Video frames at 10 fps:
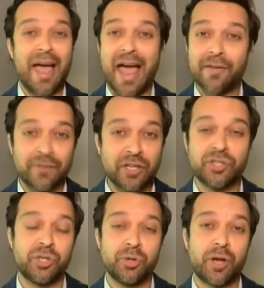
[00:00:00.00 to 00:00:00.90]
having
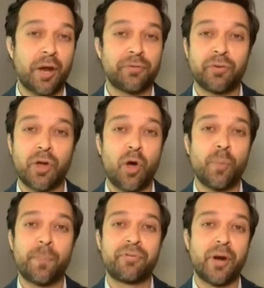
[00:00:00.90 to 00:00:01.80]
to go through the whole
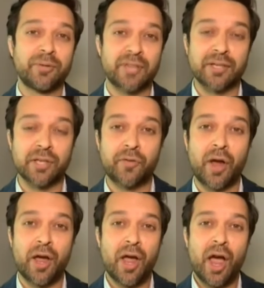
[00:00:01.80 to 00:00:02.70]
process of
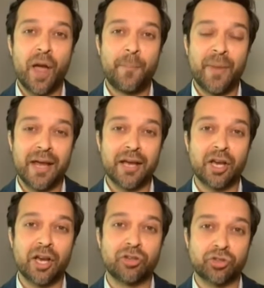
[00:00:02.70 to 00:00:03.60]
a big
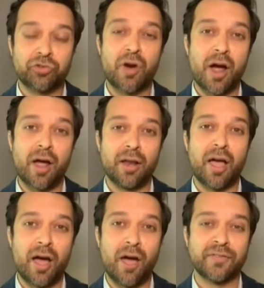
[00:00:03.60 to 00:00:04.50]
trial
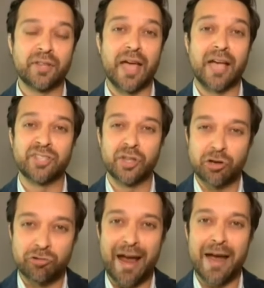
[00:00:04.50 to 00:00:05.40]
after that. So the
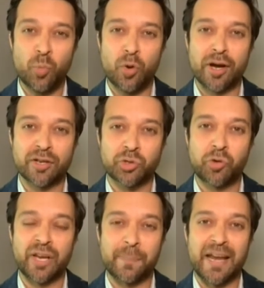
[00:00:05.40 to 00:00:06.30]
groundwork has
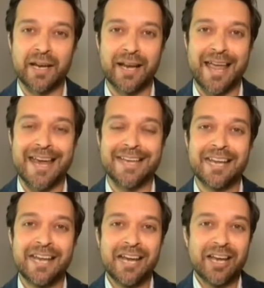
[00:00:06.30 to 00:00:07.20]
already been laid.
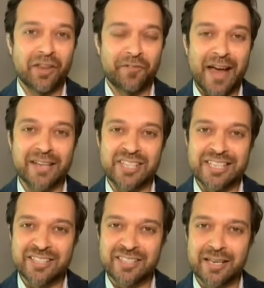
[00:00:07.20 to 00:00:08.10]
The
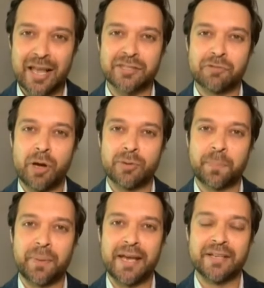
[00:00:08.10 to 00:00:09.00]
vaccine still has a role to
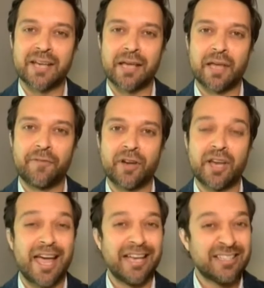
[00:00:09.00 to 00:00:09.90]
play in South
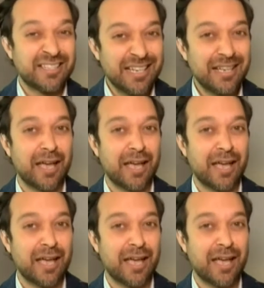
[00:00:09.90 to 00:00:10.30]
Africa and still